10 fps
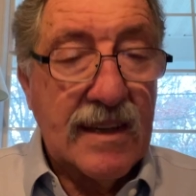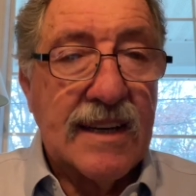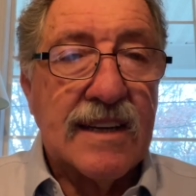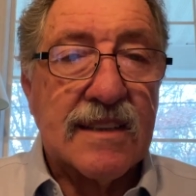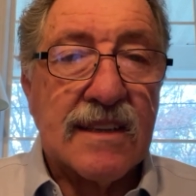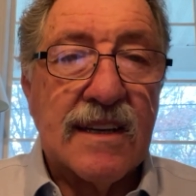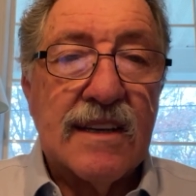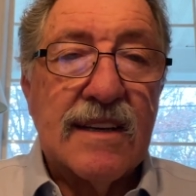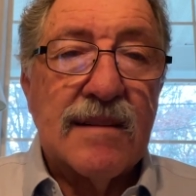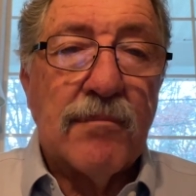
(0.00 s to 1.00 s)
His
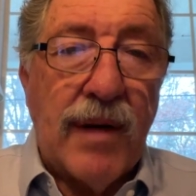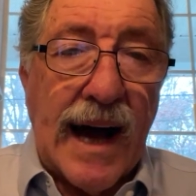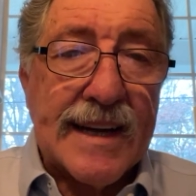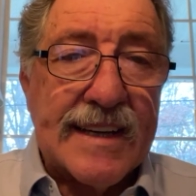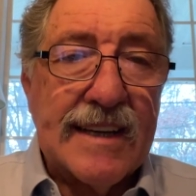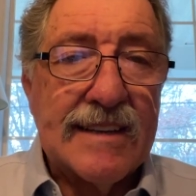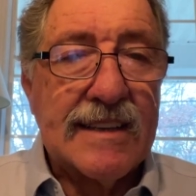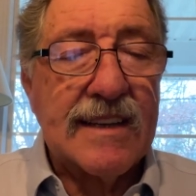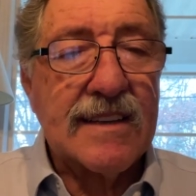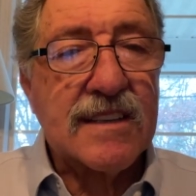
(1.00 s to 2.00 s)
body,
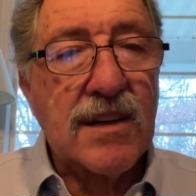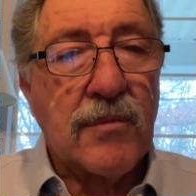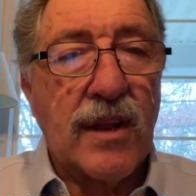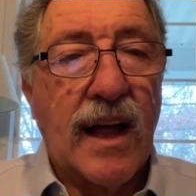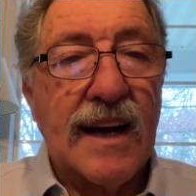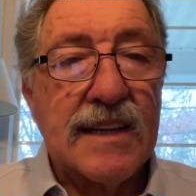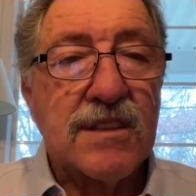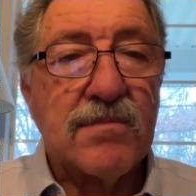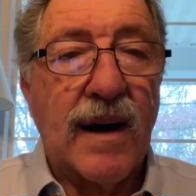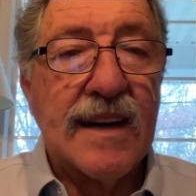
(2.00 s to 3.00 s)
that is
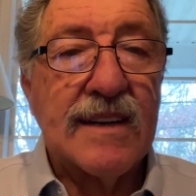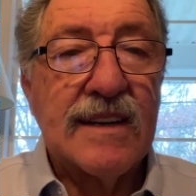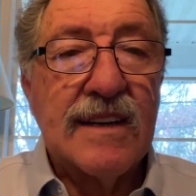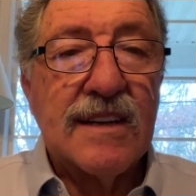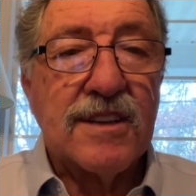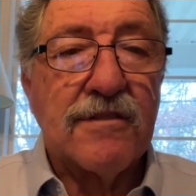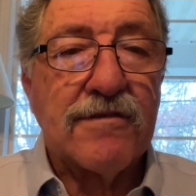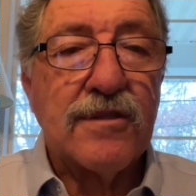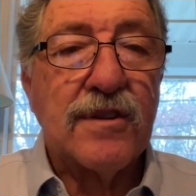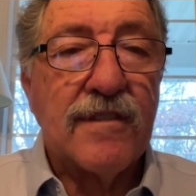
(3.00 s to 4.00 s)
symbolized by the
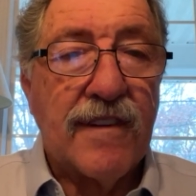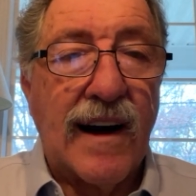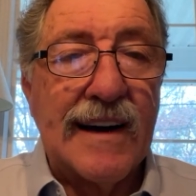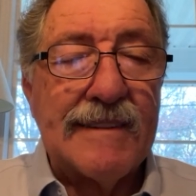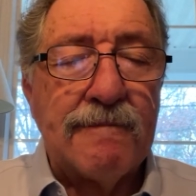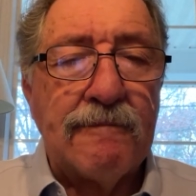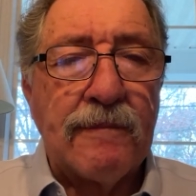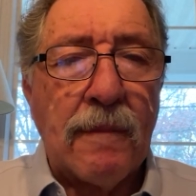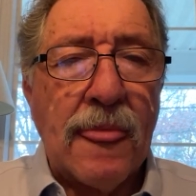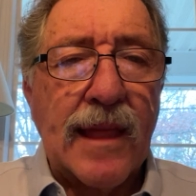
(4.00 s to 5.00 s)
fruit of the vine,
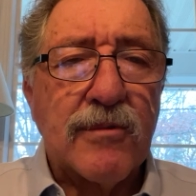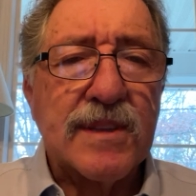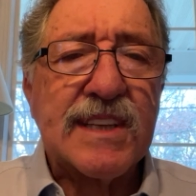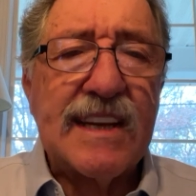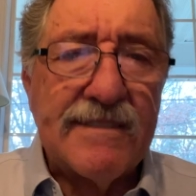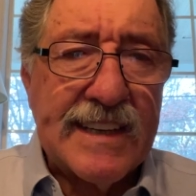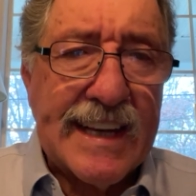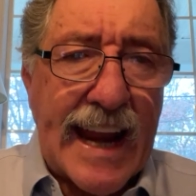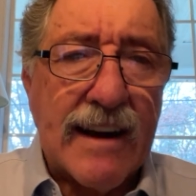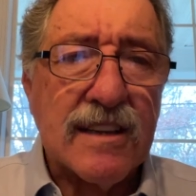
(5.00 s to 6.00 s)
was given
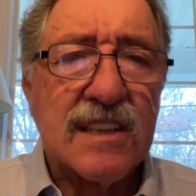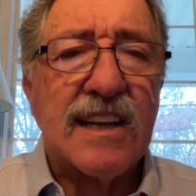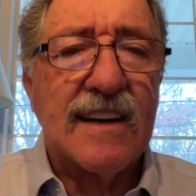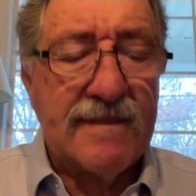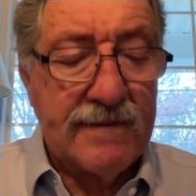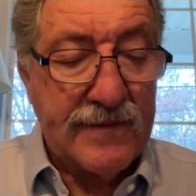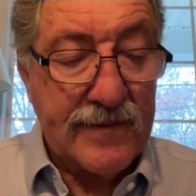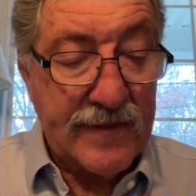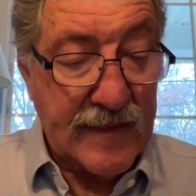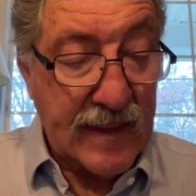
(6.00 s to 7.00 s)
in our stead.
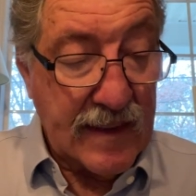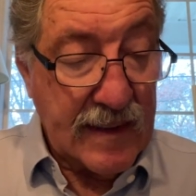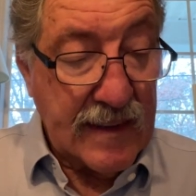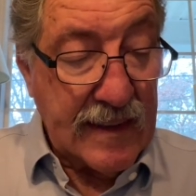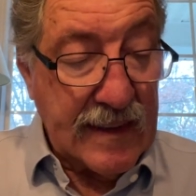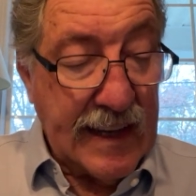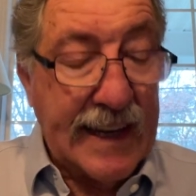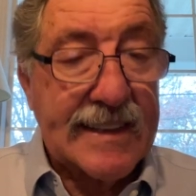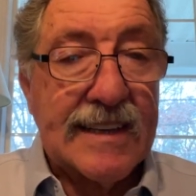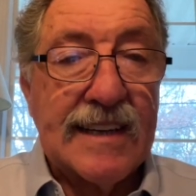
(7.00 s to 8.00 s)

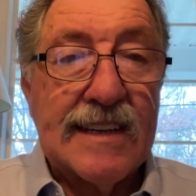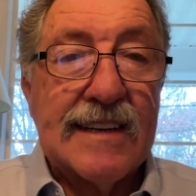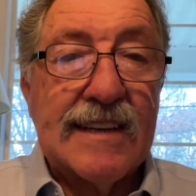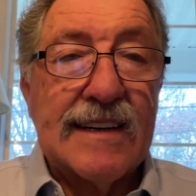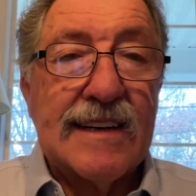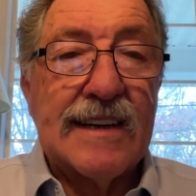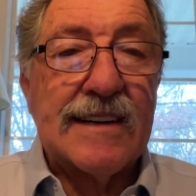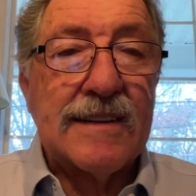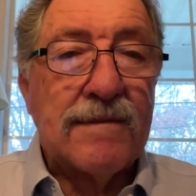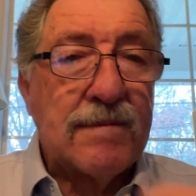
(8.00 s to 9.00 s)
And
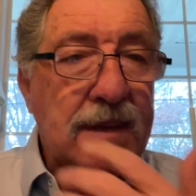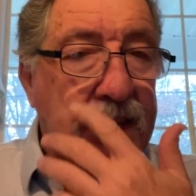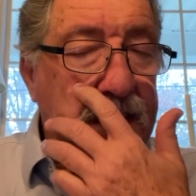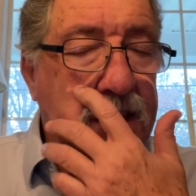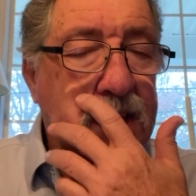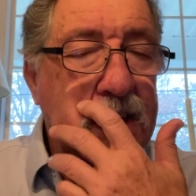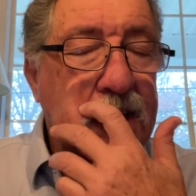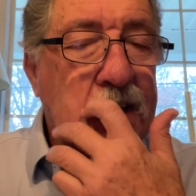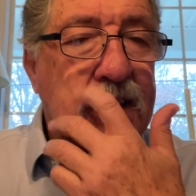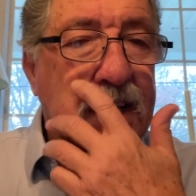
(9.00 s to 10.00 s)
it is
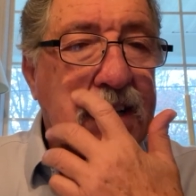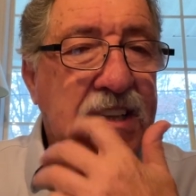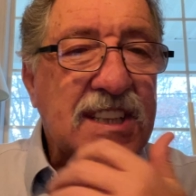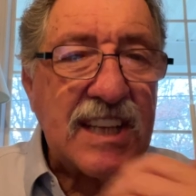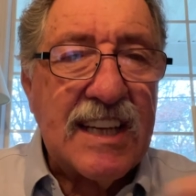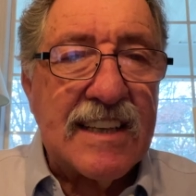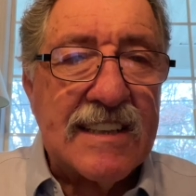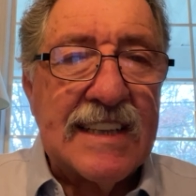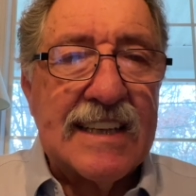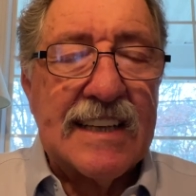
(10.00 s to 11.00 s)

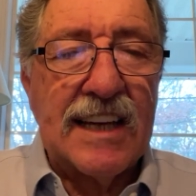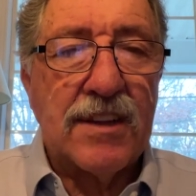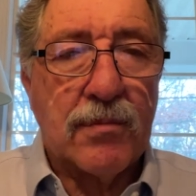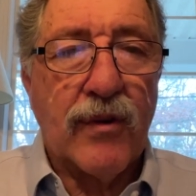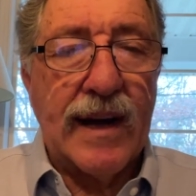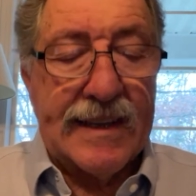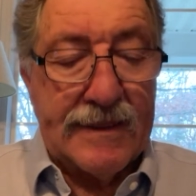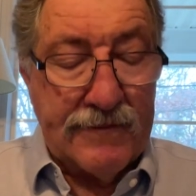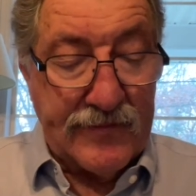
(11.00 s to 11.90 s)
seen in the bread.